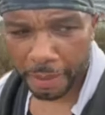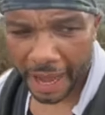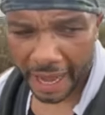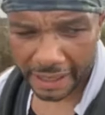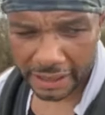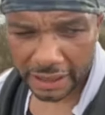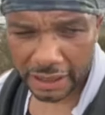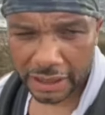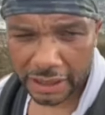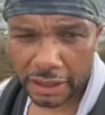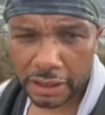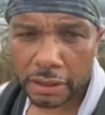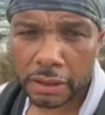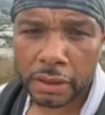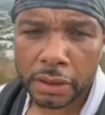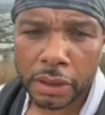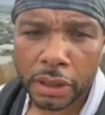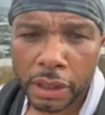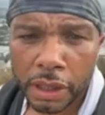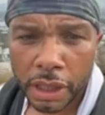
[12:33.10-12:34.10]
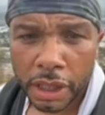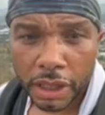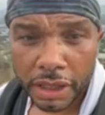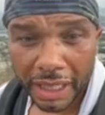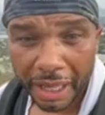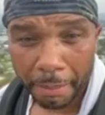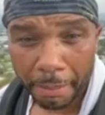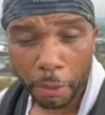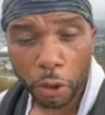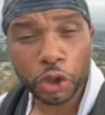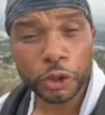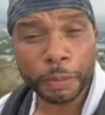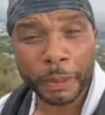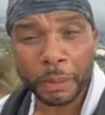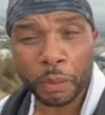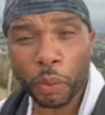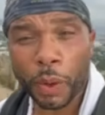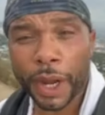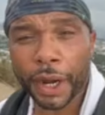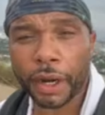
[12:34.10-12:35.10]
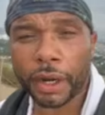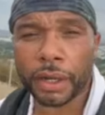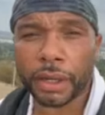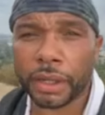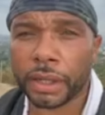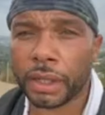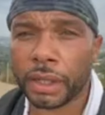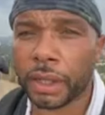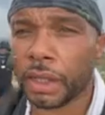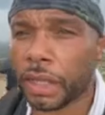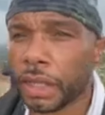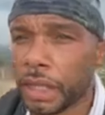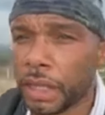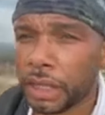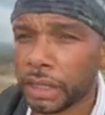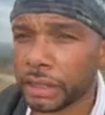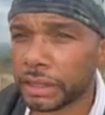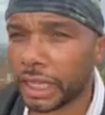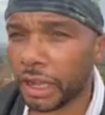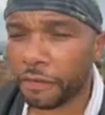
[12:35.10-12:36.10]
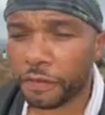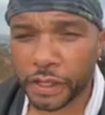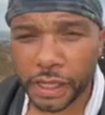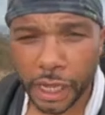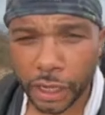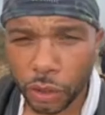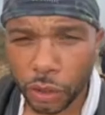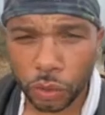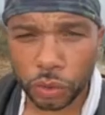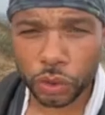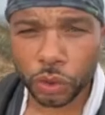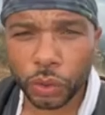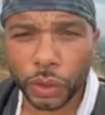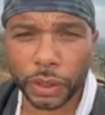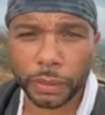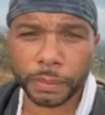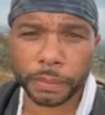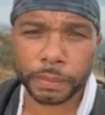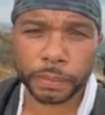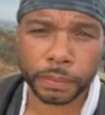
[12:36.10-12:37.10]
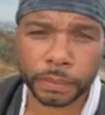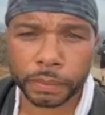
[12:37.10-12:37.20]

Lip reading: those cloth masks that most people wear definitely ain't gonna do it.